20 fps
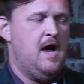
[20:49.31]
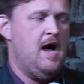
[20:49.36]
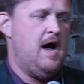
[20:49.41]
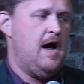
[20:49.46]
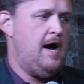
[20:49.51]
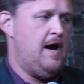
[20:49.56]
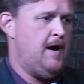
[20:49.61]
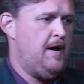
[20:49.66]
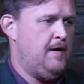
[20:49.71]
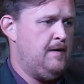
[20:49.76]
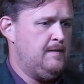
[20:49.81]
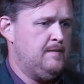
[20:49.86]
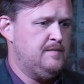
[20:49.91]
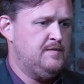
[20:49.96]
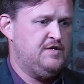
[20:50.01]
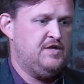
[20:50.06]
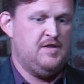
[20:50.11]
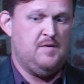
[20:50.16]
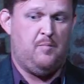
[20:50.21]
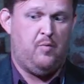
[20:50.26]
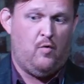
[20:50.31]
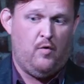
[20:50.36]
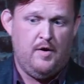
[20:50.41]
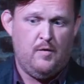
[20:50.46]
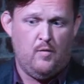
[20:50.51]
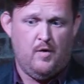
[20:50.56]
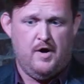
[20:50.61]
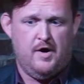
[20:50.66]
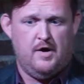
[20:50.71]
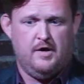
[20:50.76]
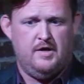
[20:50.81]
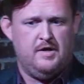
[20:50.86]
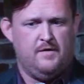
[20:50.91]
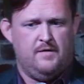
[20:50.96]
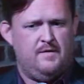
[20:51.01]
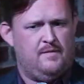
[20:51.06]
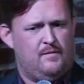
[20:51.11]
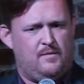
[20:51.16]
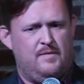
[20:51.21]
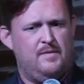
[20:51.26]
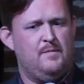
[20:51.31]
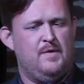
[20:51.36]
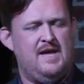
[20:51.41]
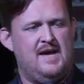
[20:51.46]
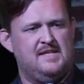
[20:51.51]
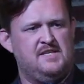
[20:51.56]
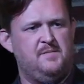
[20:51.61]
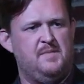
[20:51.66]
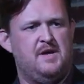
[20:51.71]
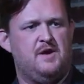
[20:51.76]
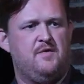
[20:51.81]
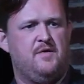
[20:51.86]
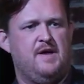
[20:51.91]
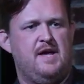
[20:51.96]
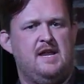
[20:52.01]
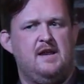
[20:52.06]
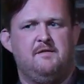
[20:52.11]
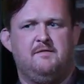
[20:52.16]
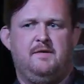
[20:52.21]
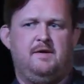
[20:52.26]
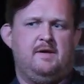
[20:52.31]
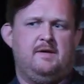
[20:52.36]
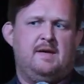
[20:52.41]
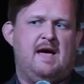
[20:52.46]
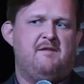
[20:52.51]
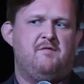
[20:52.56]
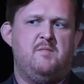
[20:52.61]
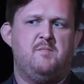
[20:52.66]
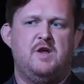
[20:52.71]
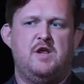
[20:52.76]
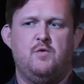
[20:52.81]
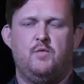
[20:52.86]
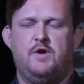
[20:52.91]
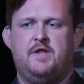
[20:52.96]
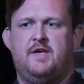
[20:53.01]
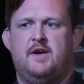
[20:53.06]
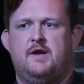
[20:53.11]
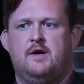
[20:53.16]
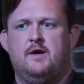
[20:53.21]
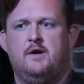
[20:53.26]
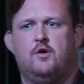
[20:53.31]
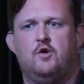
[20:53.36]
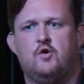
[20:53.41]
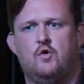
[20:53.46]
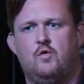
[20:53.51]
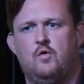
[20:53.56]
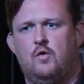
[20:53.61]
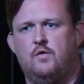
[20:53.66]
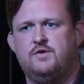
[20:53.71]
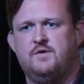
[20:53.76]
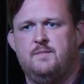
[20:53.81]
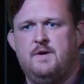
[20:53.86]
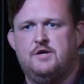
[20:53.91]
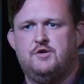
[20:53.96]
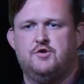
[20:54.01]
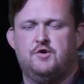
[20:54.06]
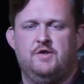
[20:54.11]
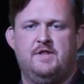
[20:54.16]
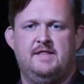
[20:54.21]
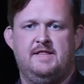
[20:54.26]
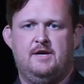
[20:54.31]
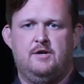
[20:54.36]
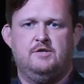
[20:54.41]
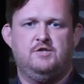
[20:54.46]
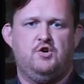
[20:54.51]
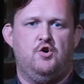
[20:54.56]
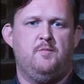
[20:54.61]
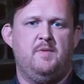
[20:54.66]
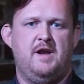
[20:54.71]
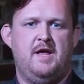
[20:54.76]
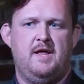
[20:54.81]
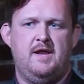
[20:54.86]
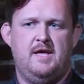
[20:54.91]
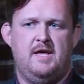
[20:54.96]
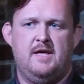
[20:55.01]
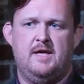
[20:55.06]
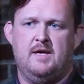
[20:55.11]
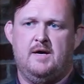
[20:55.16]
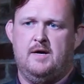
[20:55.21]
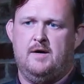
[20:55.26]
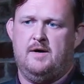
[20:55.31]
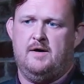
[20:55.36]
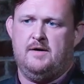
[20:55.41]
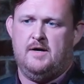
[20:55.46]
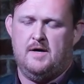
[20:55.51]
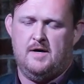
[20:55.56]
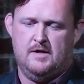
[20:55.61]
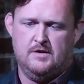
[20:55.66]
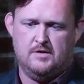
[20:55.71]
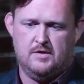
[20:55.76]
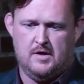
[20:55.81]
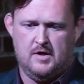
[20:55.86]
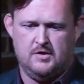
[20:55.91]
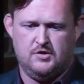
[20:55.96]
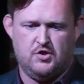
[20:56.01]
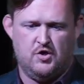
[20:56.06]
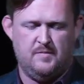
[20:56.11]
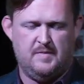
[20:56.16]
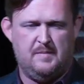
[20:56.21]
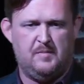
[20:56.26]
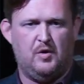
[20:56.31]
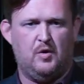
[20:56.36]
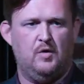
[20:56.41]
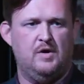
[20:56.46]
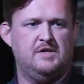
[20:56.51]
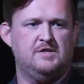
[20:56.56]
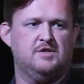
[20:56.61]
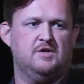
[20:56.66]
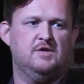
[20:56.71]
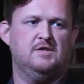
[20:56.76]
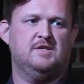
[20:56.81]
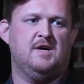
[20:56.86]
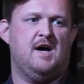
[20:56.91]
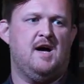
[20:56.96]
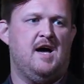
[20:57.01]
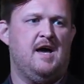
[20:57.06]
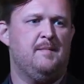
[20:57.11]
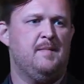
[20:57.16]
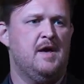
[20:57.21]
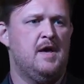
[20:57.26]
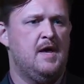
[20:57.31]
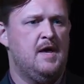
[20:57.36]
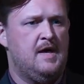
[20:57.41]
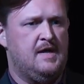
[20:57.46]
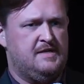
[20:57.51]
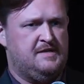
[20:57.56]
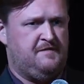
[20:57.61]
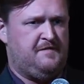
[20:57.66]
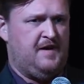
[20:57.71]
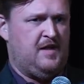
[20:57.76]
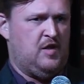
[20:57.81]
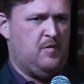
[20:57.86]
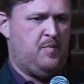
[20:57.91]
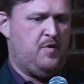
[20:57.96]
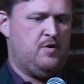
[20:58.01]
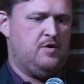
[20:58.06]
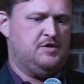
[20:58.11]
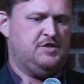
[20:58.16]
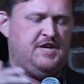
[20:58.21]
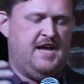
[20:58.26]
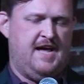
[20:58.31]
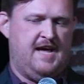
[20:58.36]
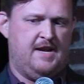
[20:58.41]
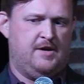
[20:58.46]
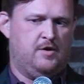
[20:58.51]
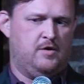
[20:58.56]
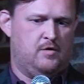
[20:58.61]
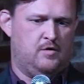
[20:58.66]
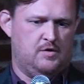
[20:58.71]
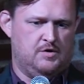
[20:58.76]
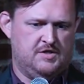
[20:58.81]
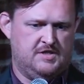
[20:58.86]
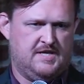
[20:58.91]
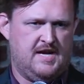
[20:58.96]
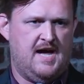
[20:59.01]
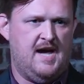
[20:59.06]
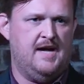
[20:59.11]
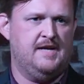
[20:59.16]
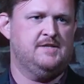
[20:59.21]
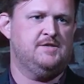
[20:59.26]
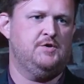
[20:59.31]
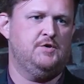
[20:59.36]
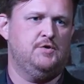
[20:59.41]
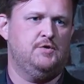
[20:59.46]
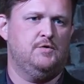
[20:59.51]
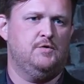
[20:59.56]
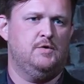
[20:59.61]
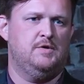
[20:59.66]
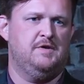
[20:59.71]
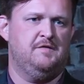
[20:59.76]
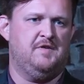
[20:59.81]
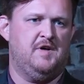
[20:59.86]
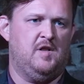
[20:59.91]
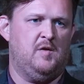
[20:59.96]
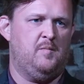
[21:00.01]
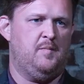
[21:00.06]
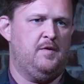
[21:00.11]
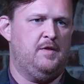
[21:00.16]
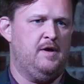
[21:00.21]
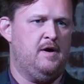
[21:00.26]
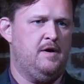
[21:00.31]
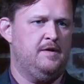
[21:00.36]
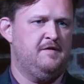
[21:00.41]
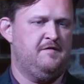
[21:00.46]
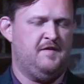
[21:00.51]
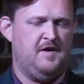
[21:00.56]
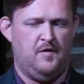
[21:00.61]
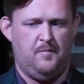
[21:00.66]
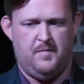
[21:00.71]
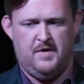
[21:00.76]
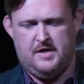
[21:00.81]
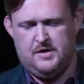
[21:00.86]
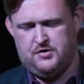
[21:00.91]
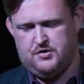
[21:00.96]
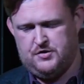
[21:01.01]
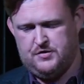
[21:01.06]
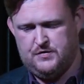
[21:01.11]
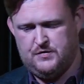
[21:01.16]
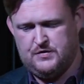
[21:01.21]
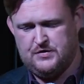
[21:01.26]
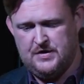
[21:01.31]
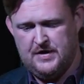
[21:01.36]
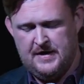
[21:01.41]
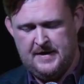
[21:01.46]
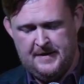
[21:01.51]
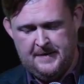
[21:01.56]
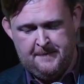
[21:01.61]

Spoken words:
To the point where, you know, we had to be creative. Like, everybody would get a goal to make sure that they're terminating termed employees on time. Developers had goals tied to development issues.